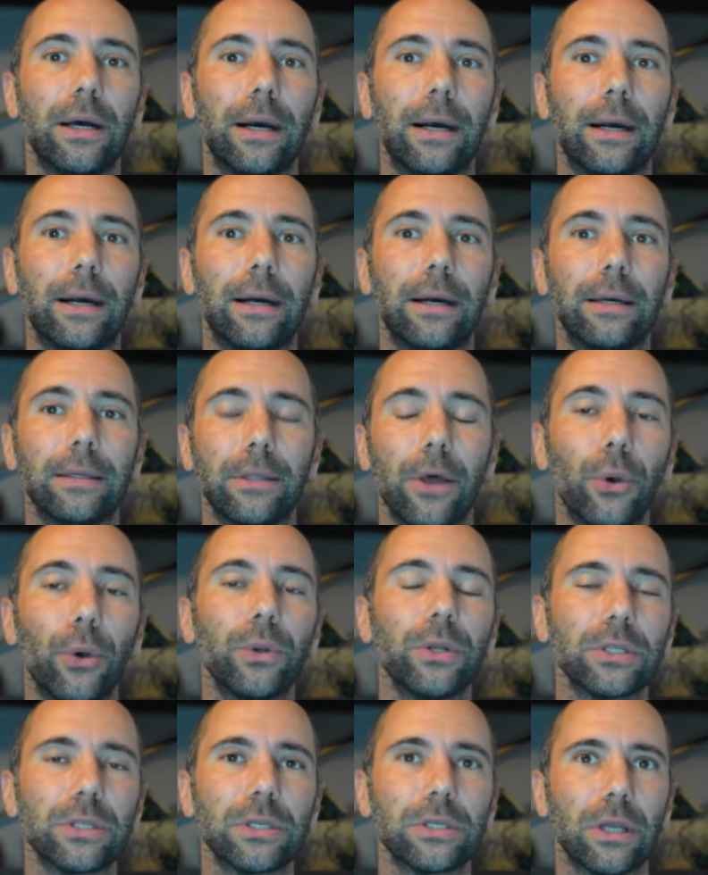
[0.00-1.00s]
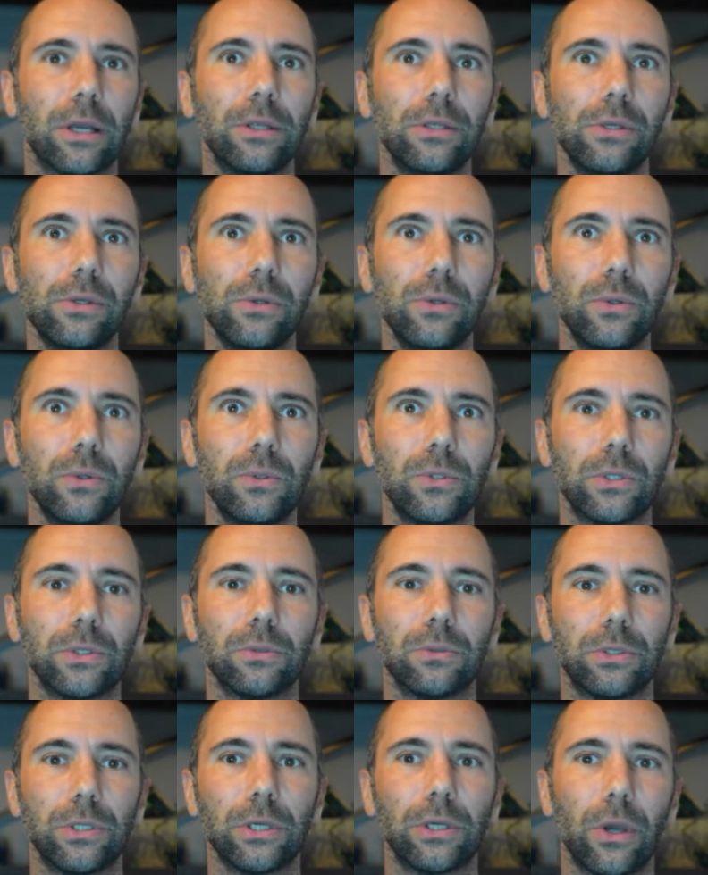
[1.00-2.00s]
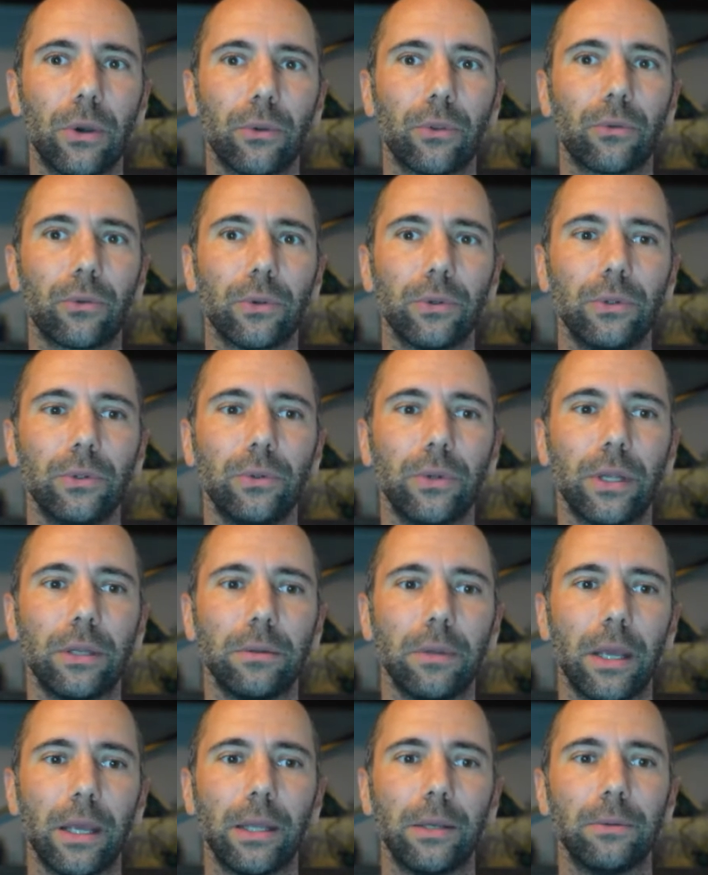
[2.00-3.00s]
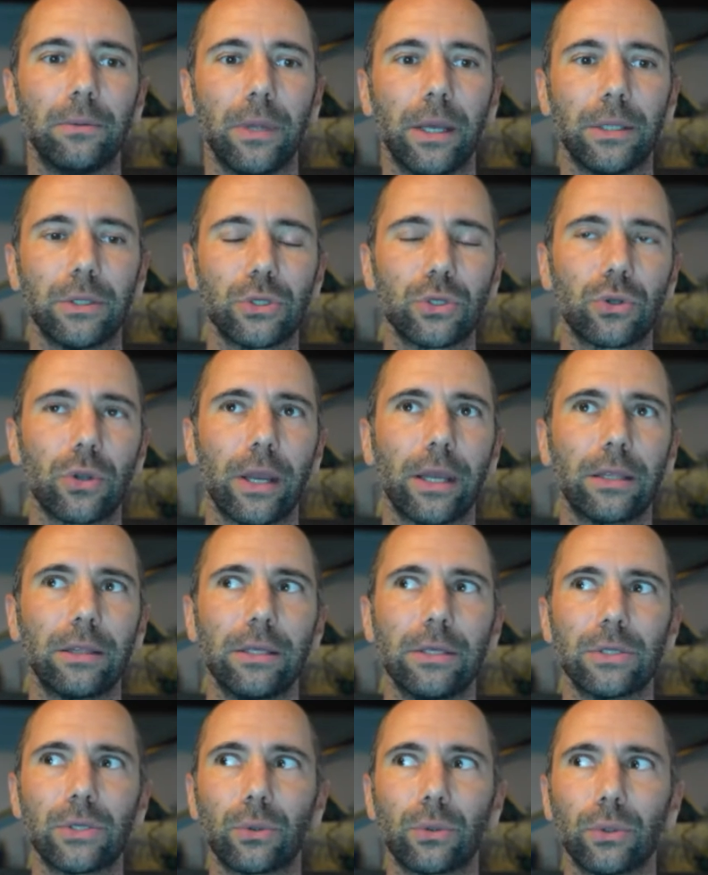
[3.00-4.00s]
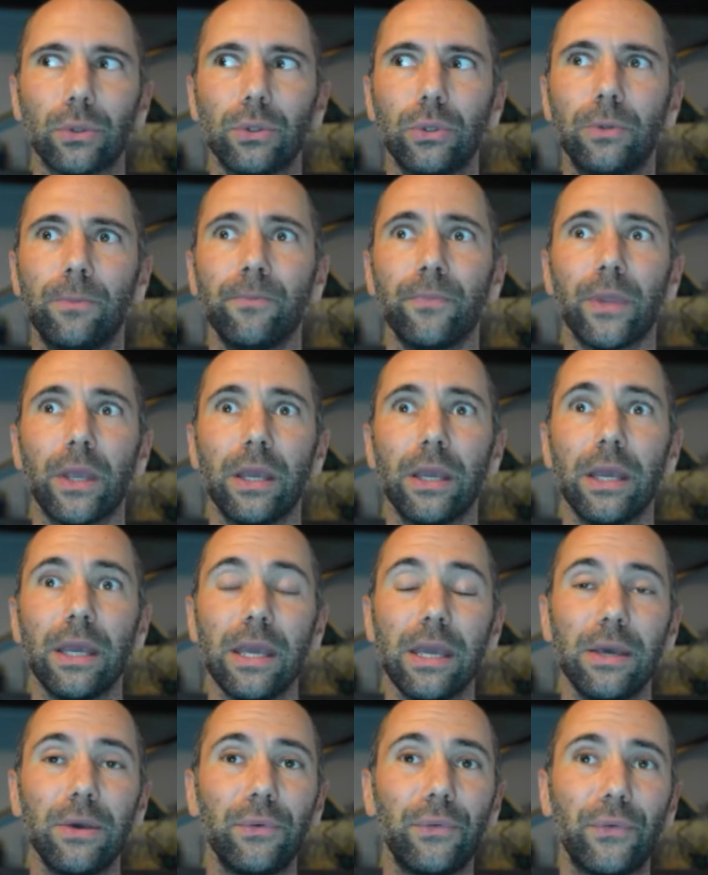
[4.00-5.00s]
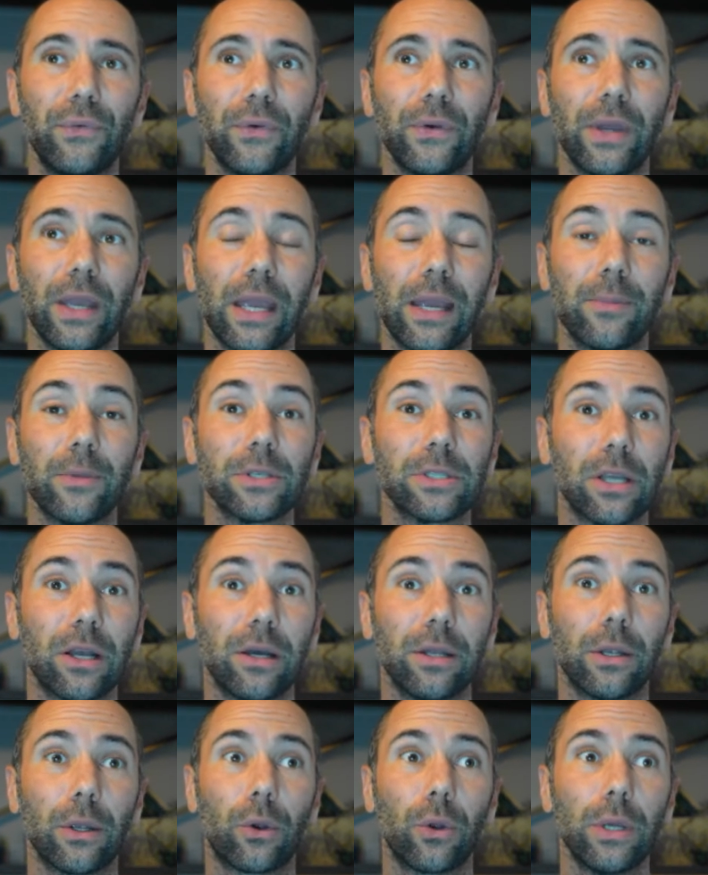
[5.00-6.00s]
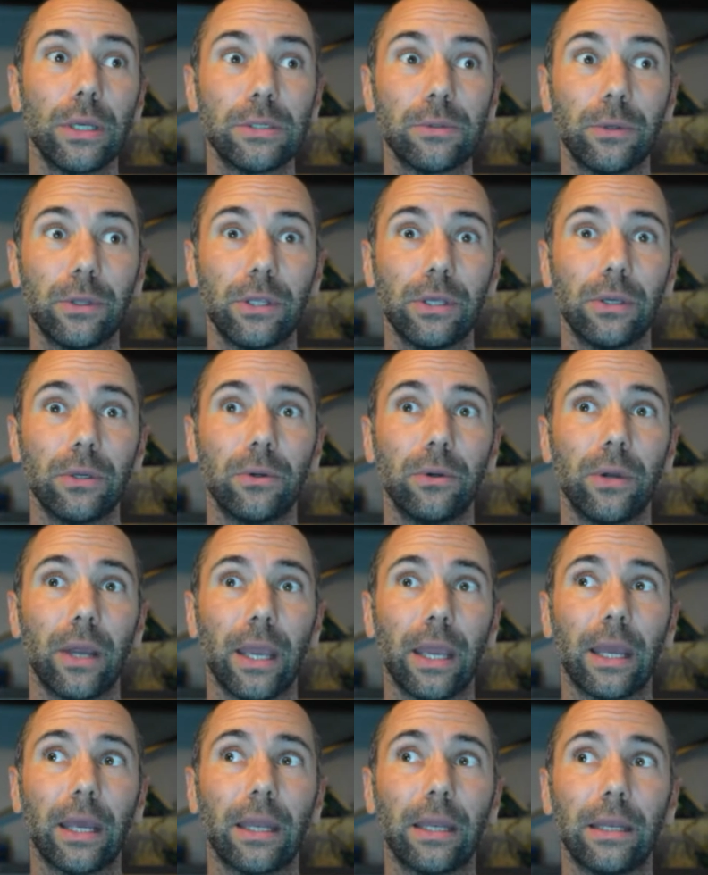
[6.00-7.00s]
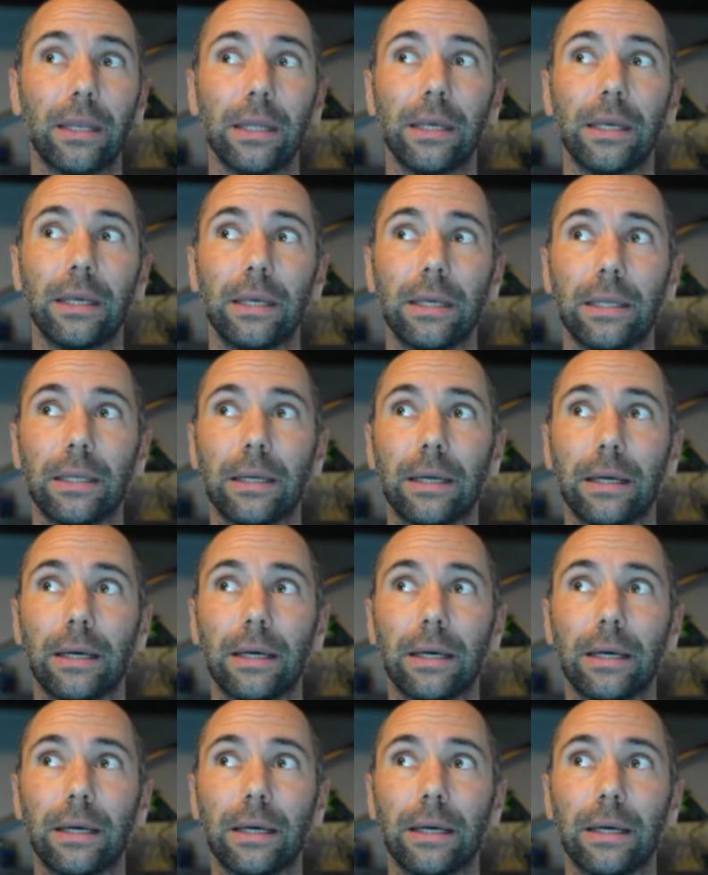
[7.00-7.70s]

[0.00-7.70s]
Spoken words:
The onus is on you to go through and strike these through. If Amazon agrees with you and it